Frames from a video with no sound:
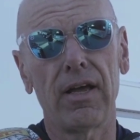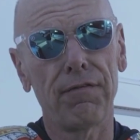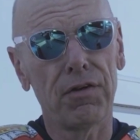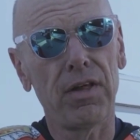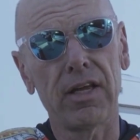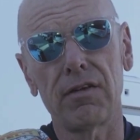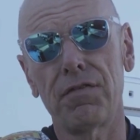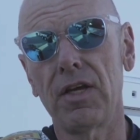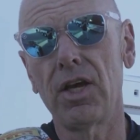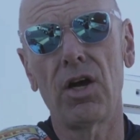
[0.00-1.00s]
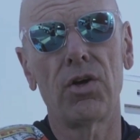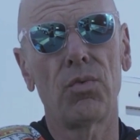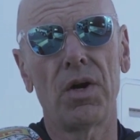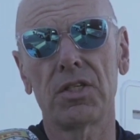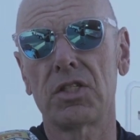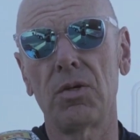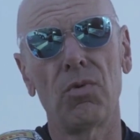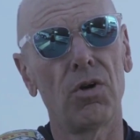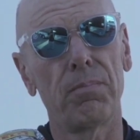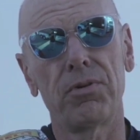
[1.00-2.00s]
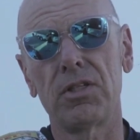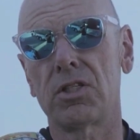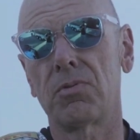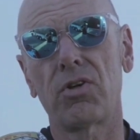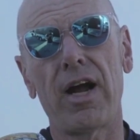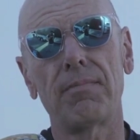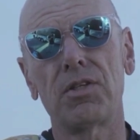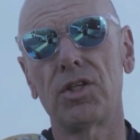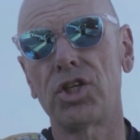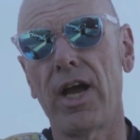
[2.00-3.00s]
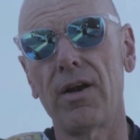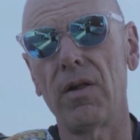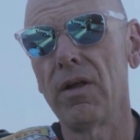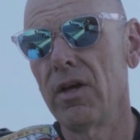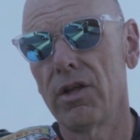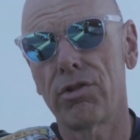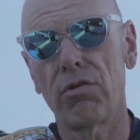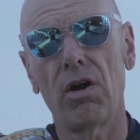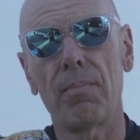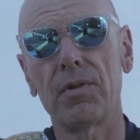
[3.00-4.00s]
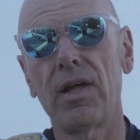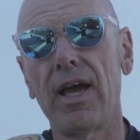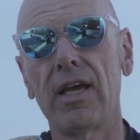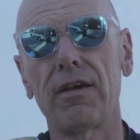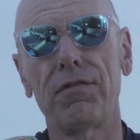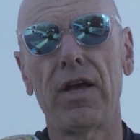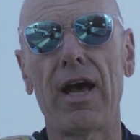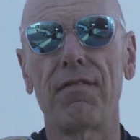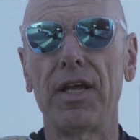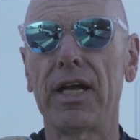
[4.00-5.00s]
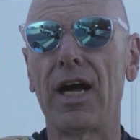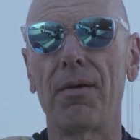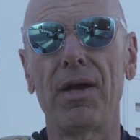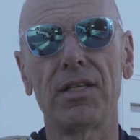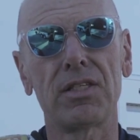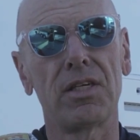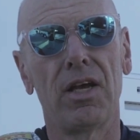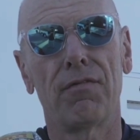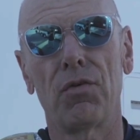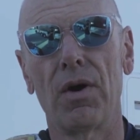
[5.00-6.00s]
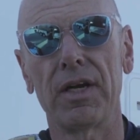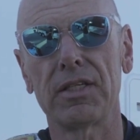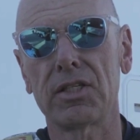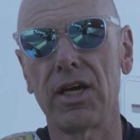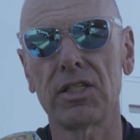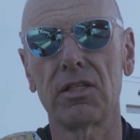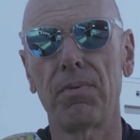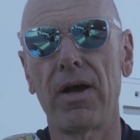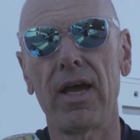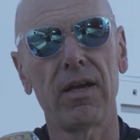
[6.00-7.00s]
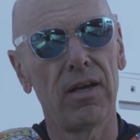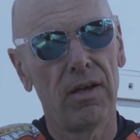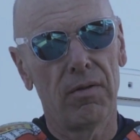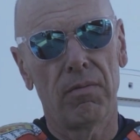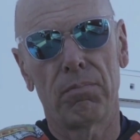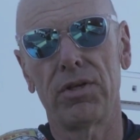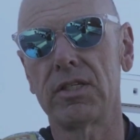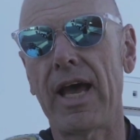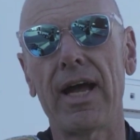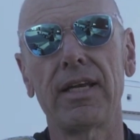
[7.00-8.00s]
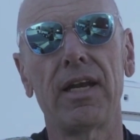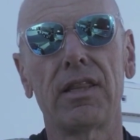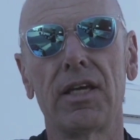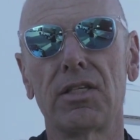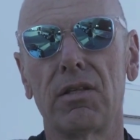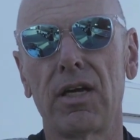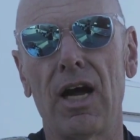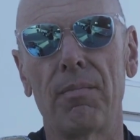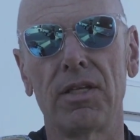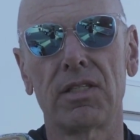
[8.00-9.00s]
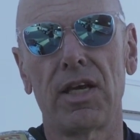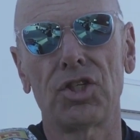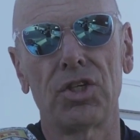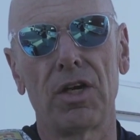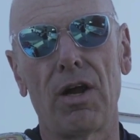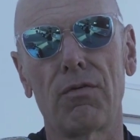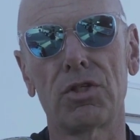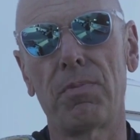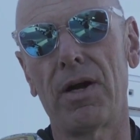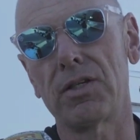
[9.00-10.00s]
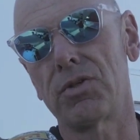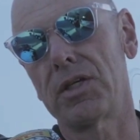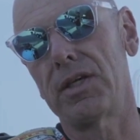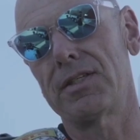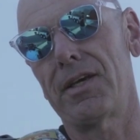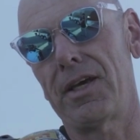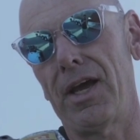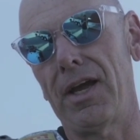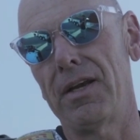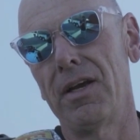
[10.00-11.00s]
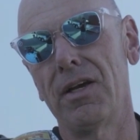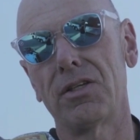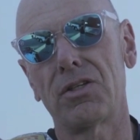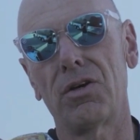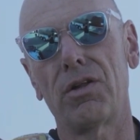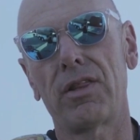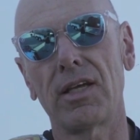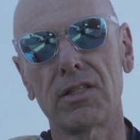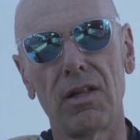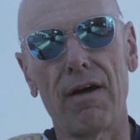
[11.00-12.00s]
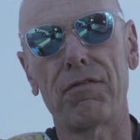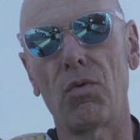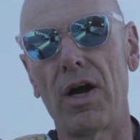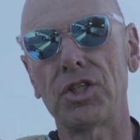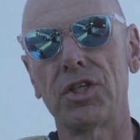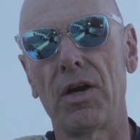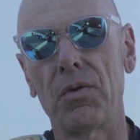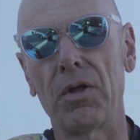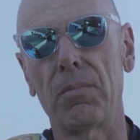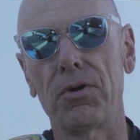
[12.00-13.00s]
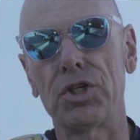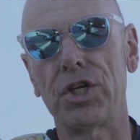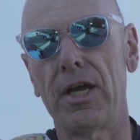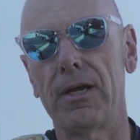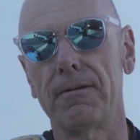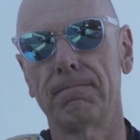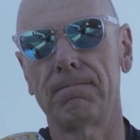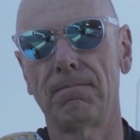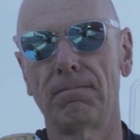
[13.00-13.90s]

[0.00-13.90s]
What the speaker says: If you like the video and you want to see more, please subscribe to the channel. Throw up a like. If you have any comments, if you want to discuss the bike, please add anything to the comments section and I'll respond as quickly as I can. So thanks a lot for watching. I really appreciate it.